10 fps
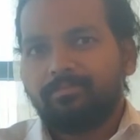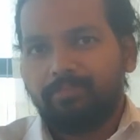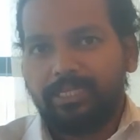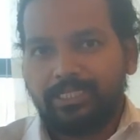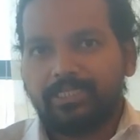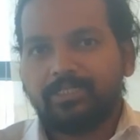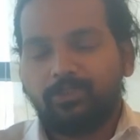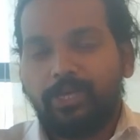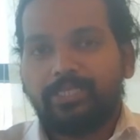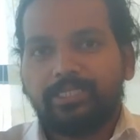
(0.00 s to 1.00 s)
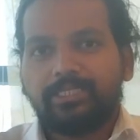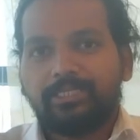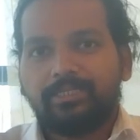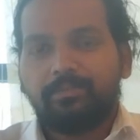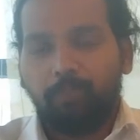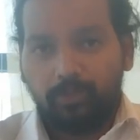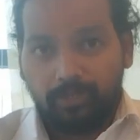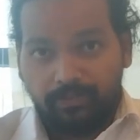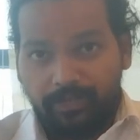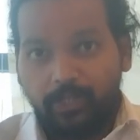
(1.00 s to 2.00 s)
Please try this. Pause
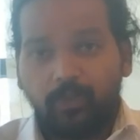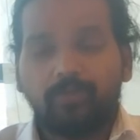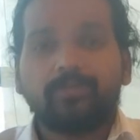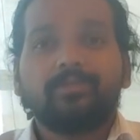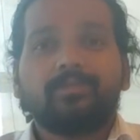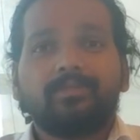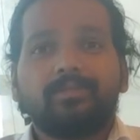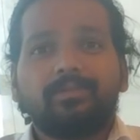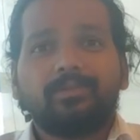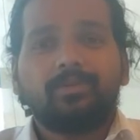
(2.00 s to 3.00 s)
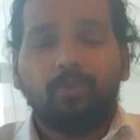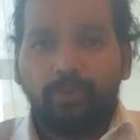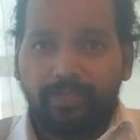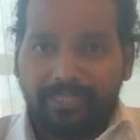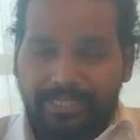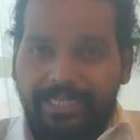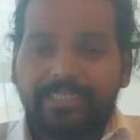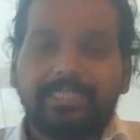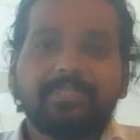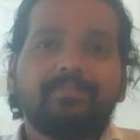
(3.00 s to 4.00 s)
this video, go in the
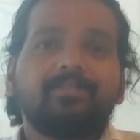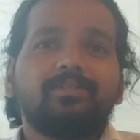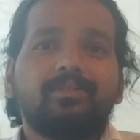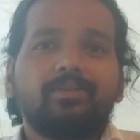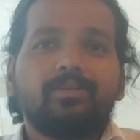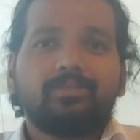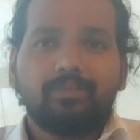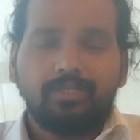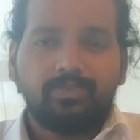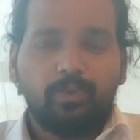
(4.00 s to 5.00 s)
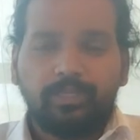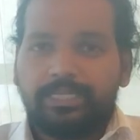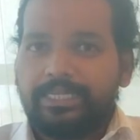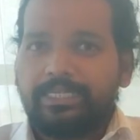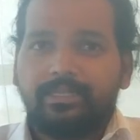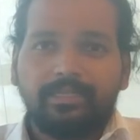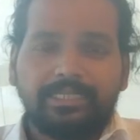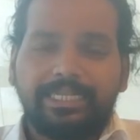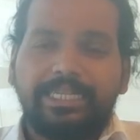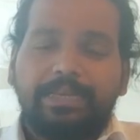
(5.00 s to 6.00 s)
settings, search for the
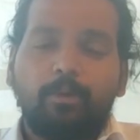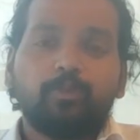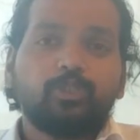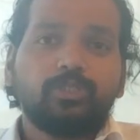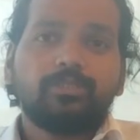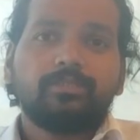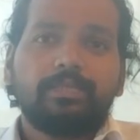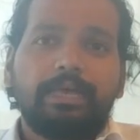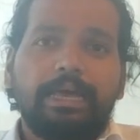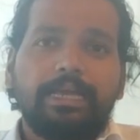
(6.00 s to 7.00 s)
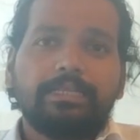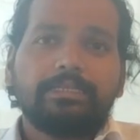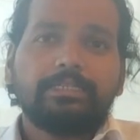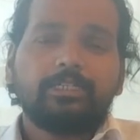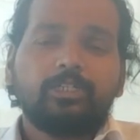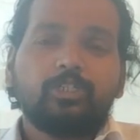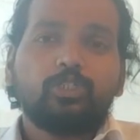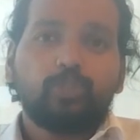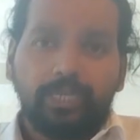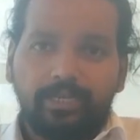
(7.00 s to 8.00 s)
screen time option and
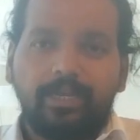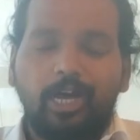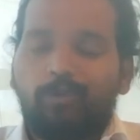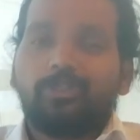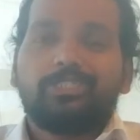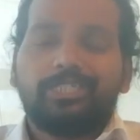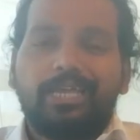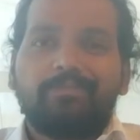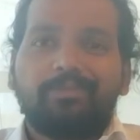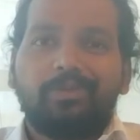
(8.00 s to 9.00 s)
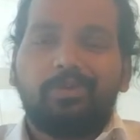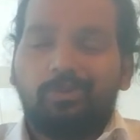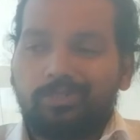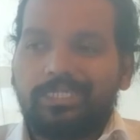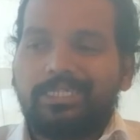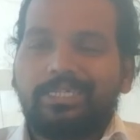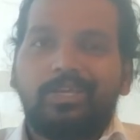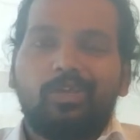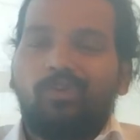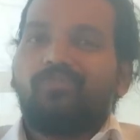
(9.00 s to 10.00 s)
check how much time you're using
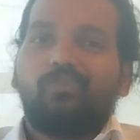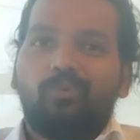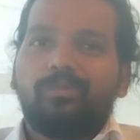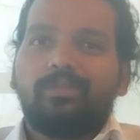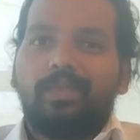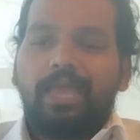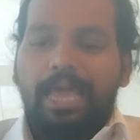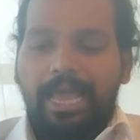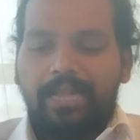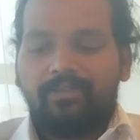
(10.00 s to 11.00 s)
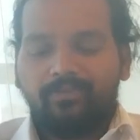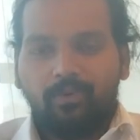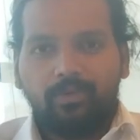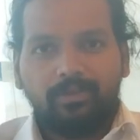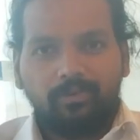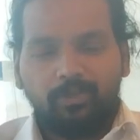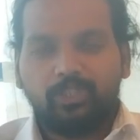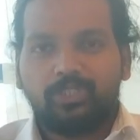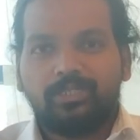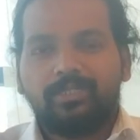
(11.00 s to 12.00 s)
your phone and for
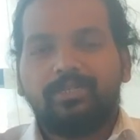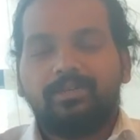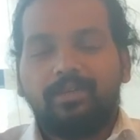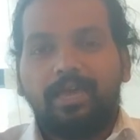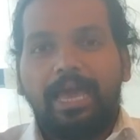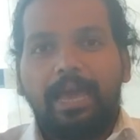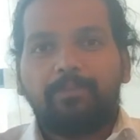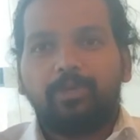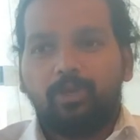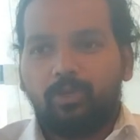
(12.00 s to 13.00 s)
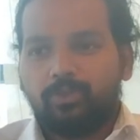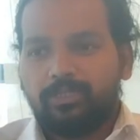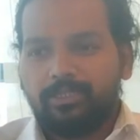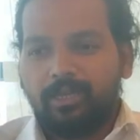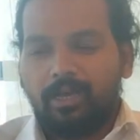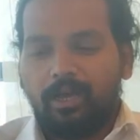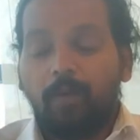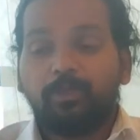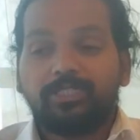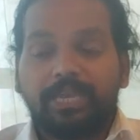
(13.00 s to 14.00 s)
which app you're using,
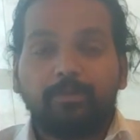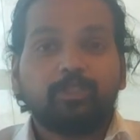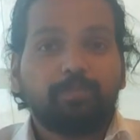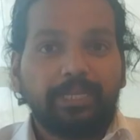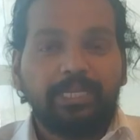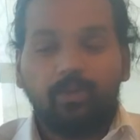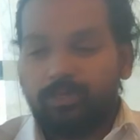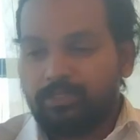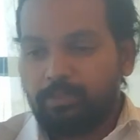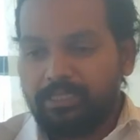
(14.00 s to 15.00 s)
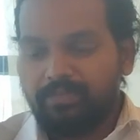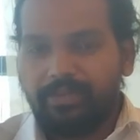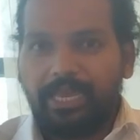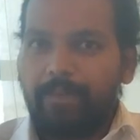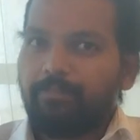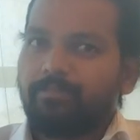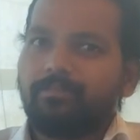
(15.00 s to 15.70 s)
how much time you're spending on specific app.